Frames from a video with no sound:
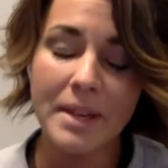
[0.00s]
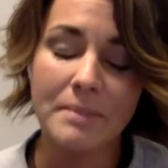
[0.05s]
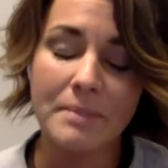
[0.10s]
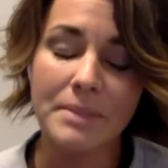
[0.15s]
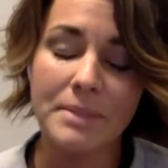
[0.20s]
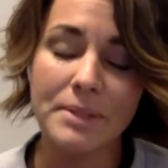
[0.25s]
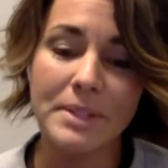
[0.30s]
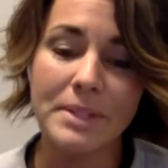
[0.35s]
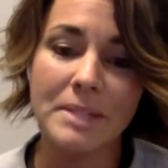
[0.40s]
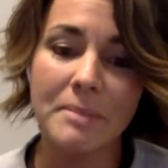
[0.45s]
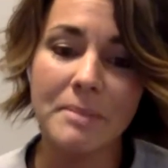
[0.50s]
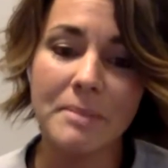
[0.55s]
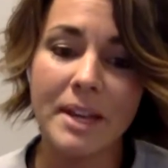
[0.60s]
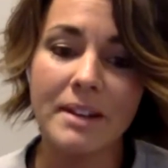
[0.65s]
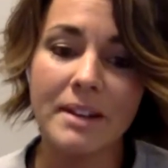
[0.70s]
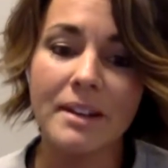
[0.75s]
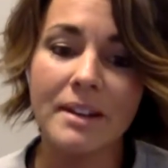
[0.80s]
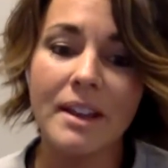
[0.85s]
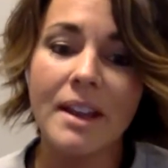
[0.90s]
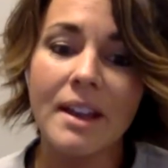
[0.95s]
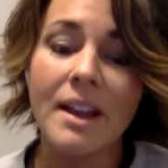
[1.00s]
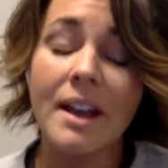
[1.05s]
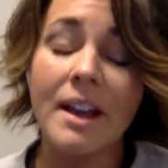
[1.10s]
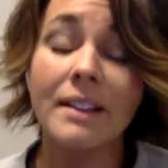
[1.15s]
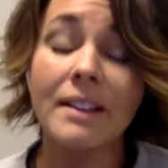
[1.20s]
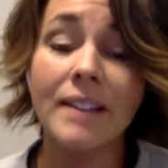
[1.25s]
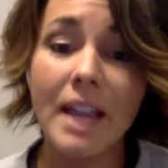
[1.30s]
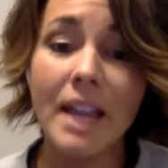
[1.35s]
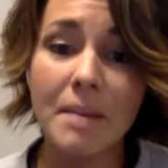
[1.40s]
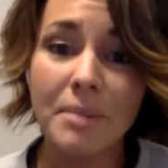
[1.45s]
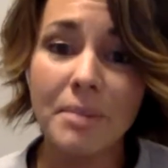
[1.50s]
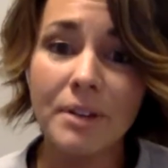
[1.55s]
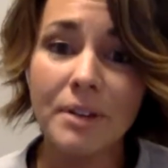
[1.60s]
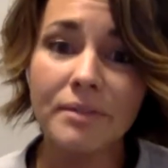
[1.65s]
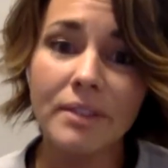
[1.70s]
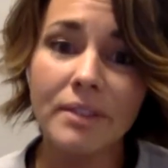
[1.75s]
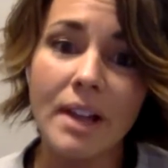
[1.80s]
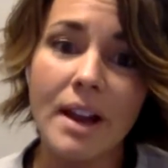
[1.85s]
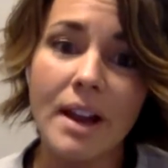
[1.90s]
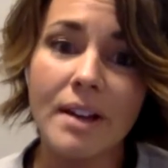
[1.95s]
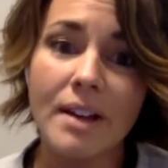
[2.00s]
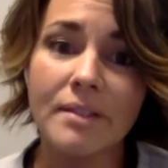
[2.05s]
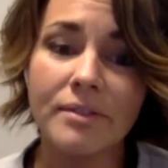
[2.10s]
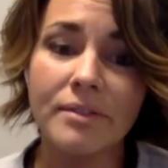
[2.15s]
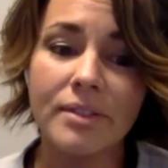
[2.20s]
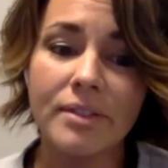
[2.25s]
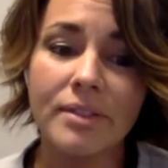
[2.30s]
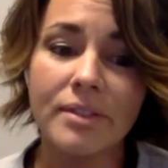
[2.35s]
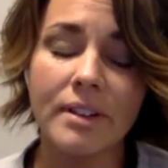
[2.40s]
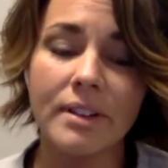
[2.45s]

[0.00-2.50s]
So it's been a labor of love,